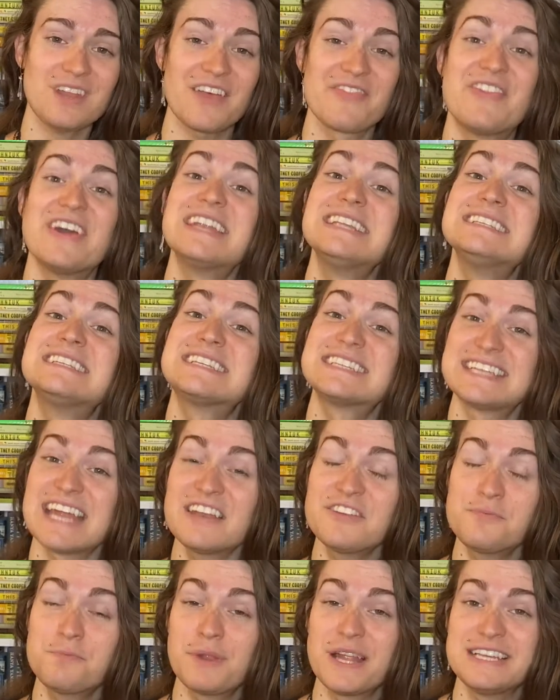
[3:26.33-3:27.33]
That
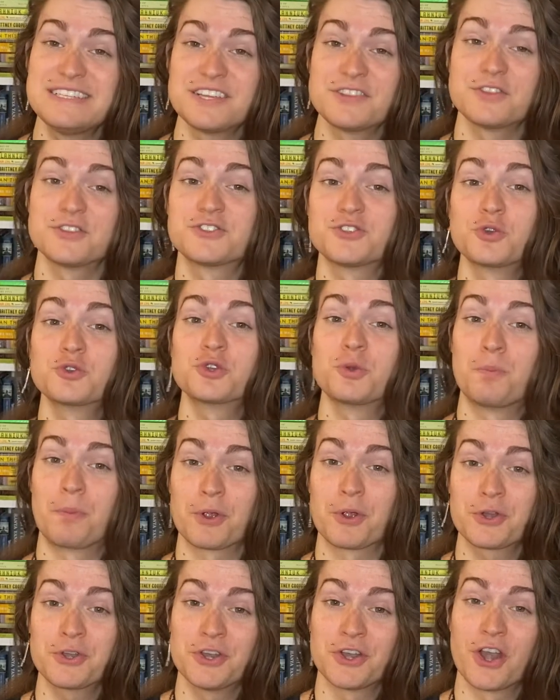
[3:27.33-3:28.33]
instead of placing the social
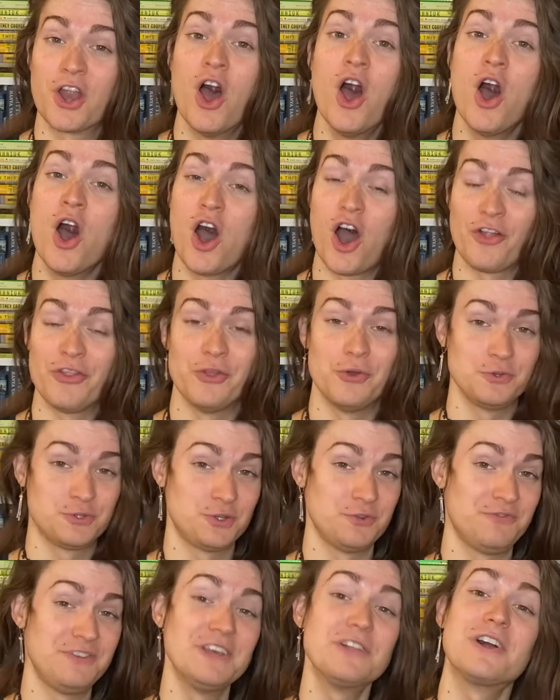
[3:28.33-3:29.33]
burden on those
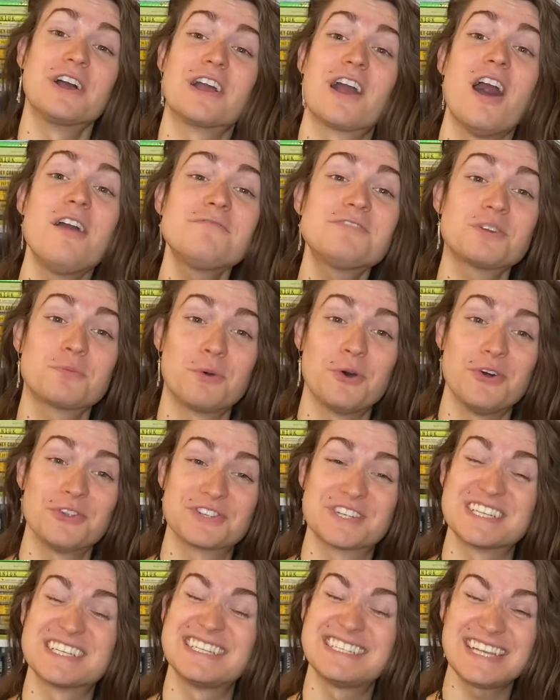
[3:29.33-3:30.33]
who feel uncomfortable
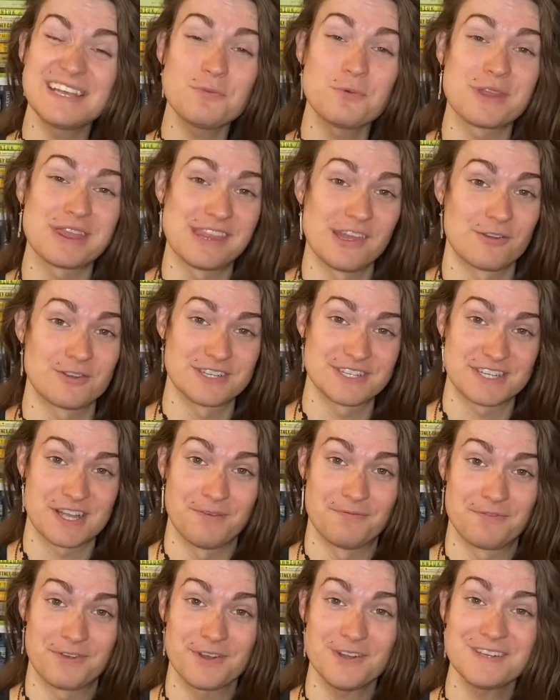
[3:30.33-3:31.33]
to sit with their
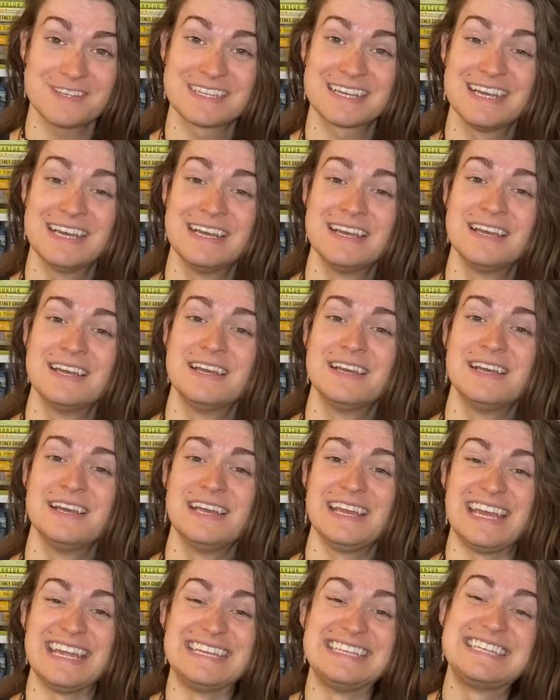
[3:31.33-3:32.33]
discomfort,
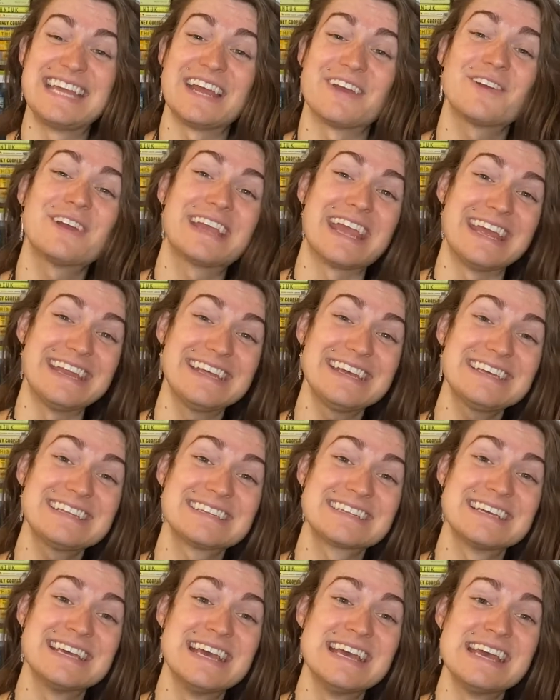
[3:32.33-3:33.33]
interrogate
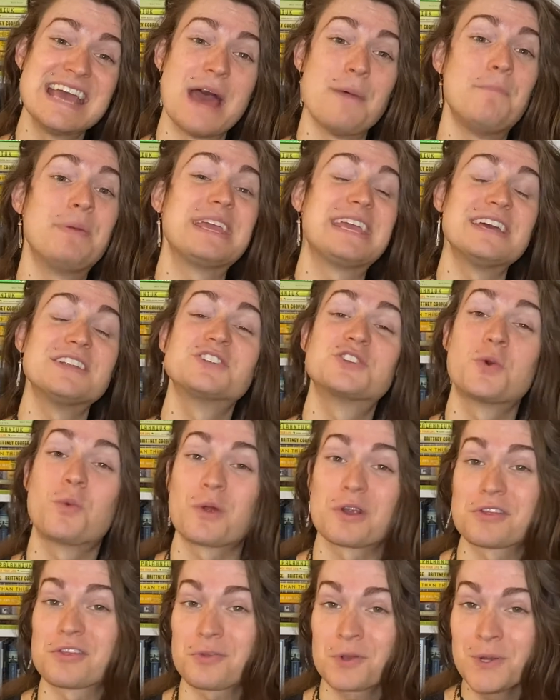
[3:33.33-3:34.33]
it, and begin to
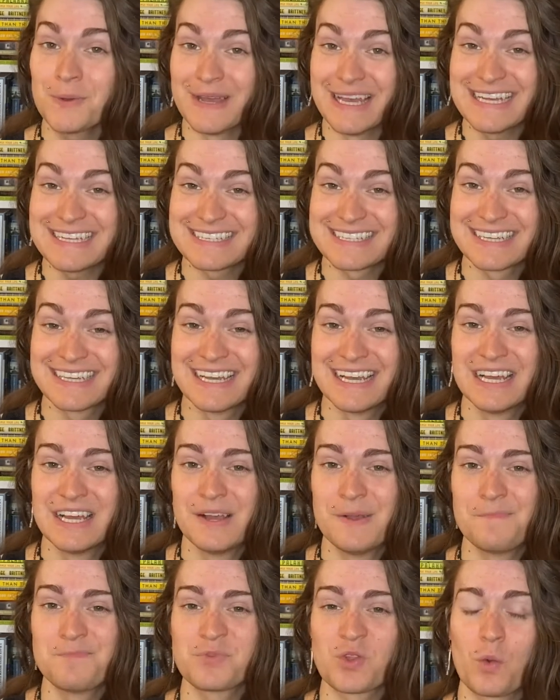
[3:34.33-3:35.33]
work through it,
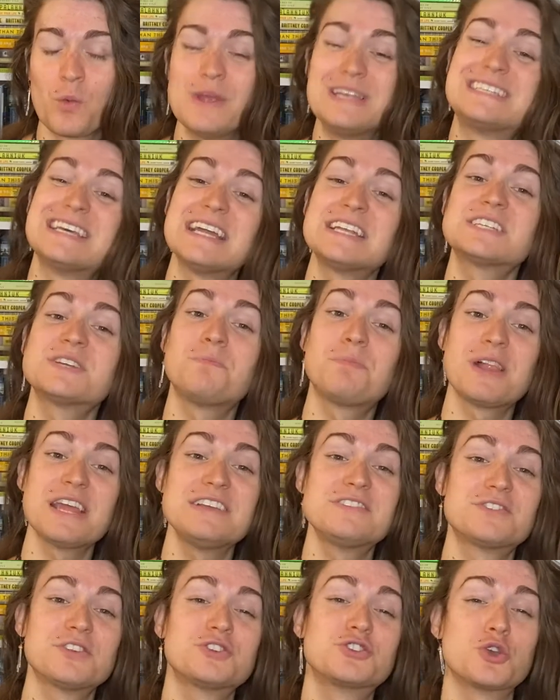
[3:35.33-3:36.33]
we tend to
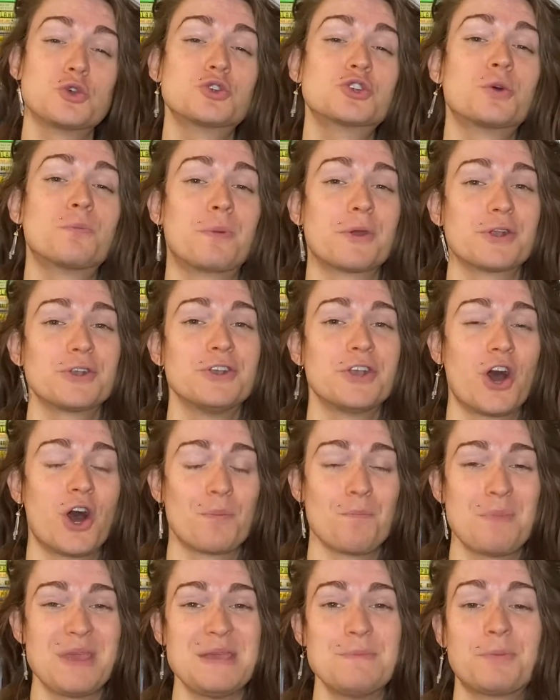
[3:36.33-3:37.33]
place the social burden
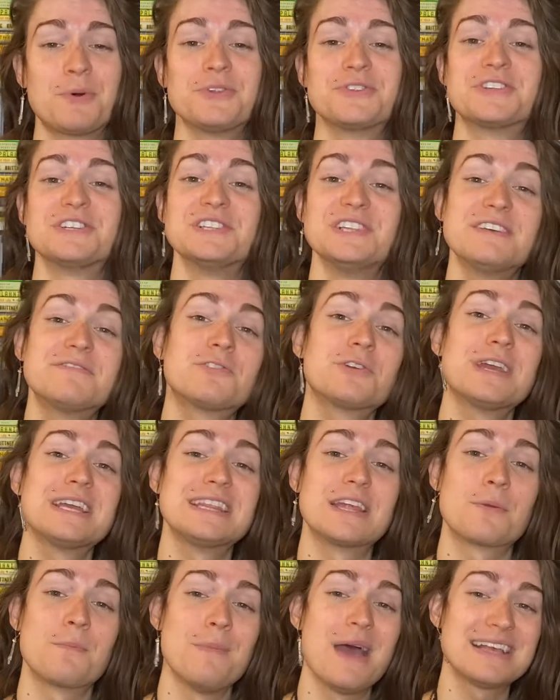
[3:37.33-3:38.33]
on people delivering
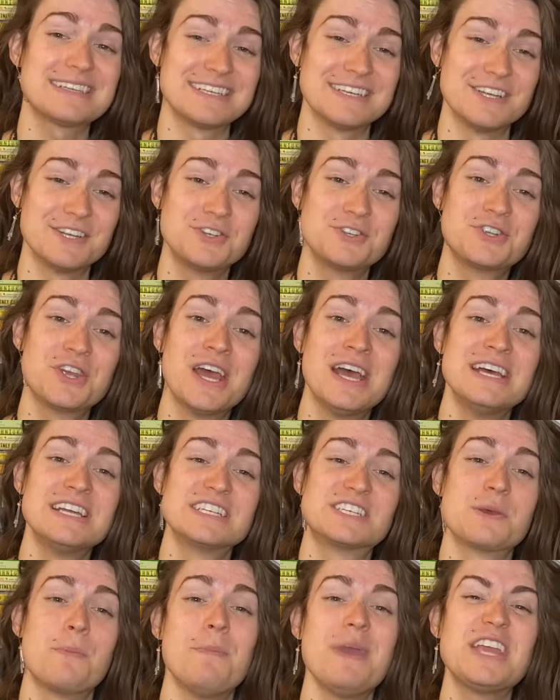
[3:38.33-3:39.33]
their message
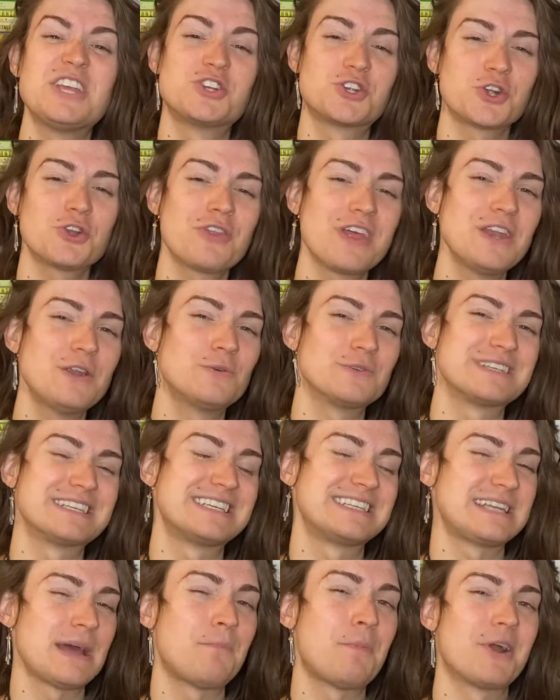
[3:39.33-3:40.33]
to make sure they don't
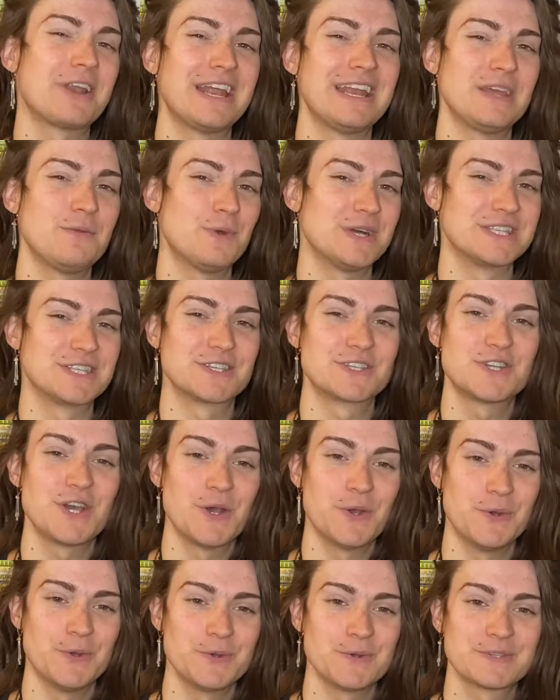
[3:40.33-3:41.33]
step on anyone's
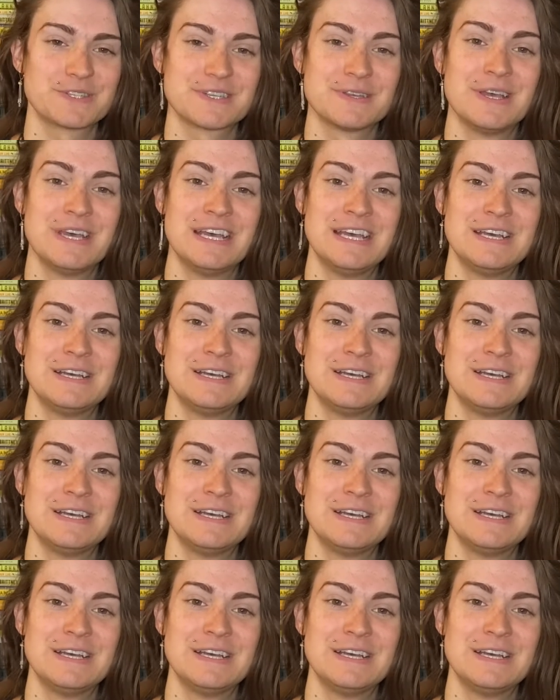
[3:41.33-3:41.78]
toes.